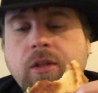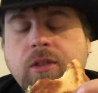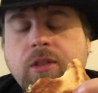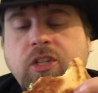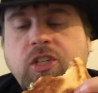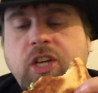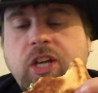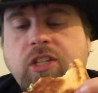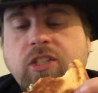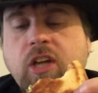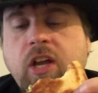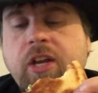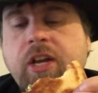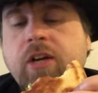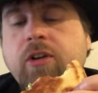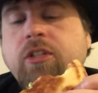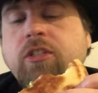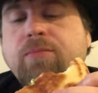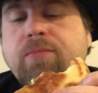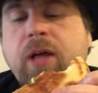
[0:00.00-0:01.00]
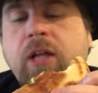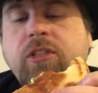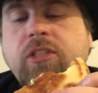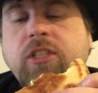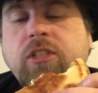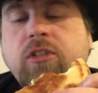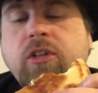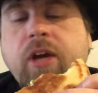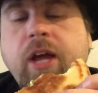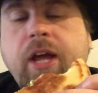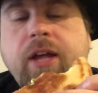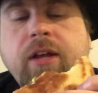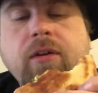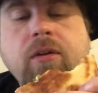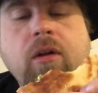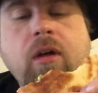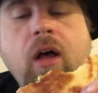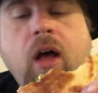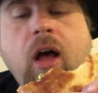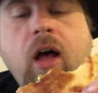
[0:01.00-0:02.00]
The cheese on here is melted great.
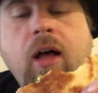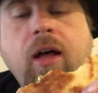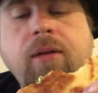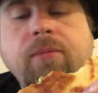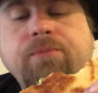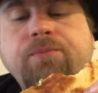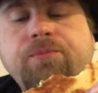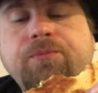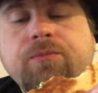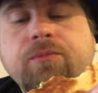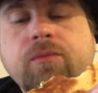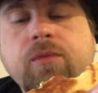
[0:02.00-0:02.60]
Um,